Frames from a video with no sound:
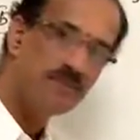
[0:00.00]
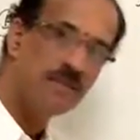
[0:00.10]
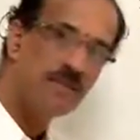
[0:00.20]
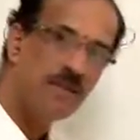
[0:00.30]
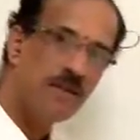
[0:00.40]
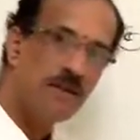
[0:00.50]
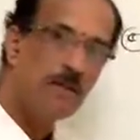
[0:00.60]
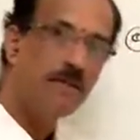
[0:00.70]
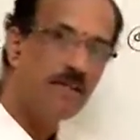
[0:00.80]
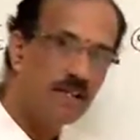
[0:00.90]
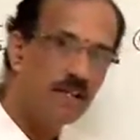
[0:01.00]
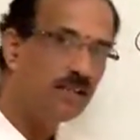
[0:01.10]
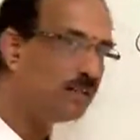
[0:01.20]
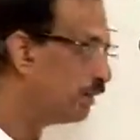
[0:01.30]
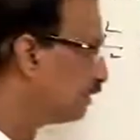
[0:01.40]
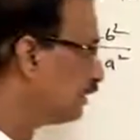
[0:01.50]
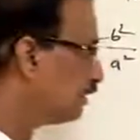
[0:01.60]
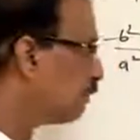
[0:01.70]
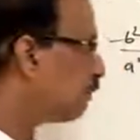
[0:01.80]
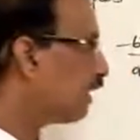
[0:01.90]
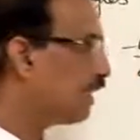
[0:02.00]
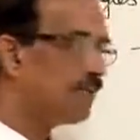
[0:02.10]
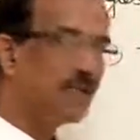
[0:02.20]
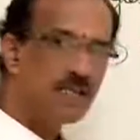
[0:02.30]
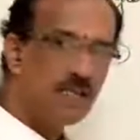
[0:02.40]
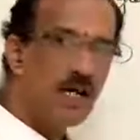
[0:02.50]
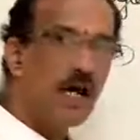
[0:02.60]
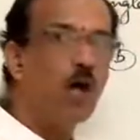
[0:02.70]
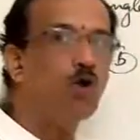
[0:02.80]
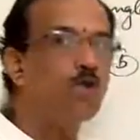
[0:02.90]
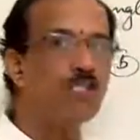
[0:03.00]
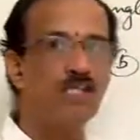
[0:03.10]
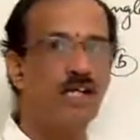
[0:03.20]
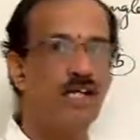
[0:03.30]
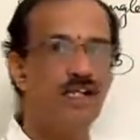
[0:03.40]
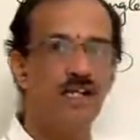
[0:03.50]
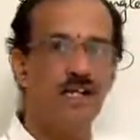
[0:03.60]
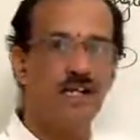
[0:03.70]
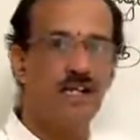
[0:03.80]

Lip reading: but here the point is outside the ellipse.